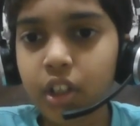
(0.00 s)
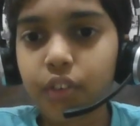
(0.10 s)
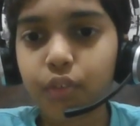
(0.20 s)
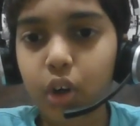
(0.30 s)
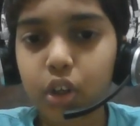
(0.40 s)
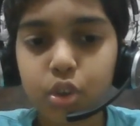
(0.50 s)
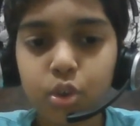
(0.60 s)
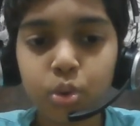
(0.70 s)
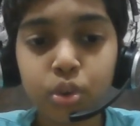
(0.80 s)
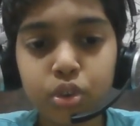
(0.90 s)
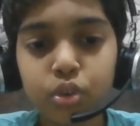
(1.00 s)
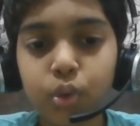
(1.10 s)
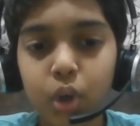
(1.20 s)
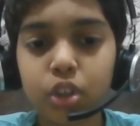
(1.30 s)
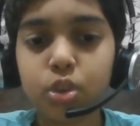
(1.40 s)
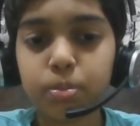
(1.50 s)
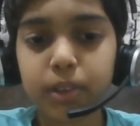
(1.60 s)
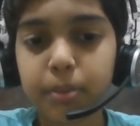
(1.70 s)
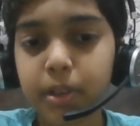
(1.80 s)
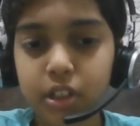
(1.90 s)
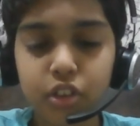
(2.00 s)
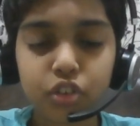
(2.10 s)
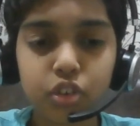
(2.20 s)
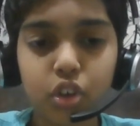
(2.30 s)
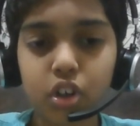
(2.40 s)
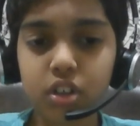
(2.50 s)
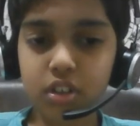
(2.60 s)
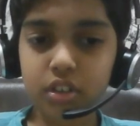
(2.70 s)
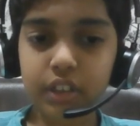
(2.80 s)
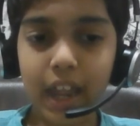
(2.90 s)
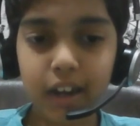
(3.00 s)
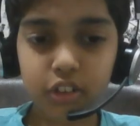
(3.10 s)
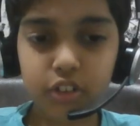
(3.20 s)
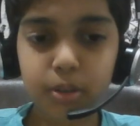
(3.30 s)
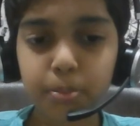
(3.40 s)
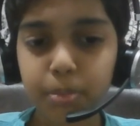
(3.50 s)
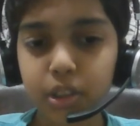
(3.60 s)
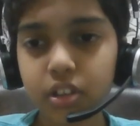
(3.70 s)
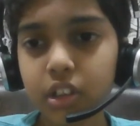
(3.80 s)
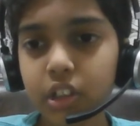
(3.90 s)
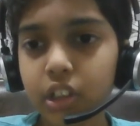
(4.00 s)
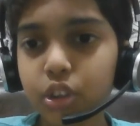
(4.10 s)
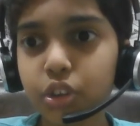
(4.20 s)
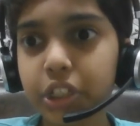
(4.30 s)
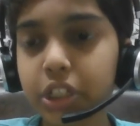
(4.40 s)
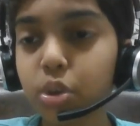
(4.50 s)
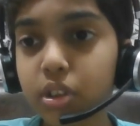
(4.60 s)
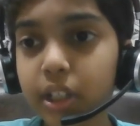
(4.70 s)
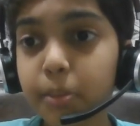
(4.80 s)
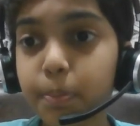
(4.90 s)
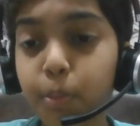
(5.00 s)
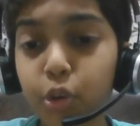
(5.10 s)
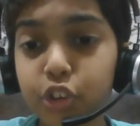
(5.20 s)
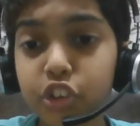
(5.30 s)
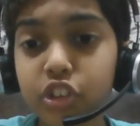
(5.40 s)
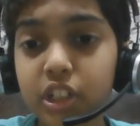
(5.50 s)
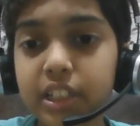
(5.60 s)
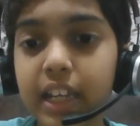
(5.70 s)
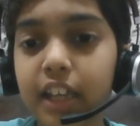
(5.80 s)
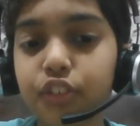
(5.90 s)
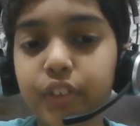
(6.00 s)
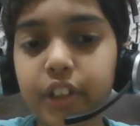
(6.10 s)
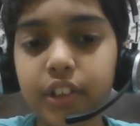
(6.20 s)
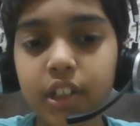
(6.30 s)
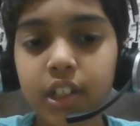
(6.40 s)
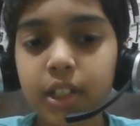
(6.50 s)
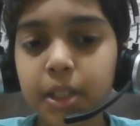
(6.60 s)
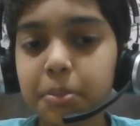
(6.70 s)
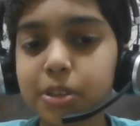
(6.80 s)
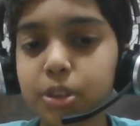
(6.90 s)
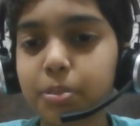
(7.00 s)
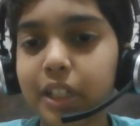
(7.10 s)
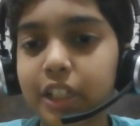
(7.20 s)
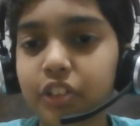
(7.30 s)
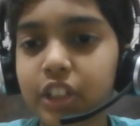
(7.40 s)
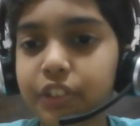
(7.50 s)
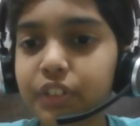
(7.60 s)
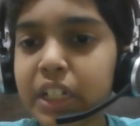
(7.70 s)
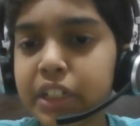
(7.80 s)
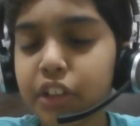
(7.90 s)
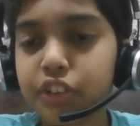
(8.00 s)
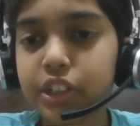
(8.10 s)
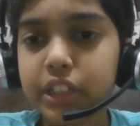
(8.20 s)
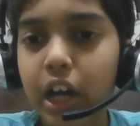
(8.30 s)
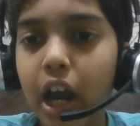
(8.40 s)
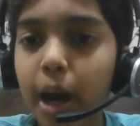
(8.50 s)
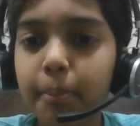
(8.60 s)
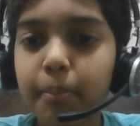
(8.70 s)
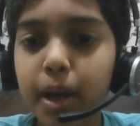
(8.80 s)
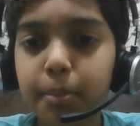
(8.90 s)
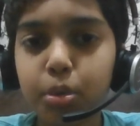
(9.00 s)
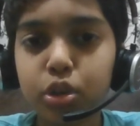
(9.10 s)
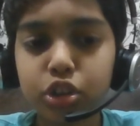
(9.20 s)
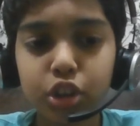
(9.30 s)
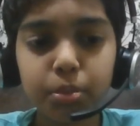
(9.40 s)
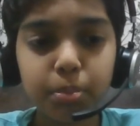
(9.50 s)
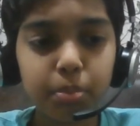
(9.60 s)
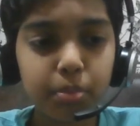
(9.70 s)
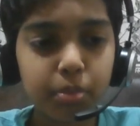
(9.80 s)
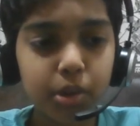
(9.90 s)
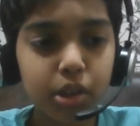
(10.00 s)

what do you want to play, but it's not that simple. You need to think positionally as well. Bishop takes d5, does it harm my position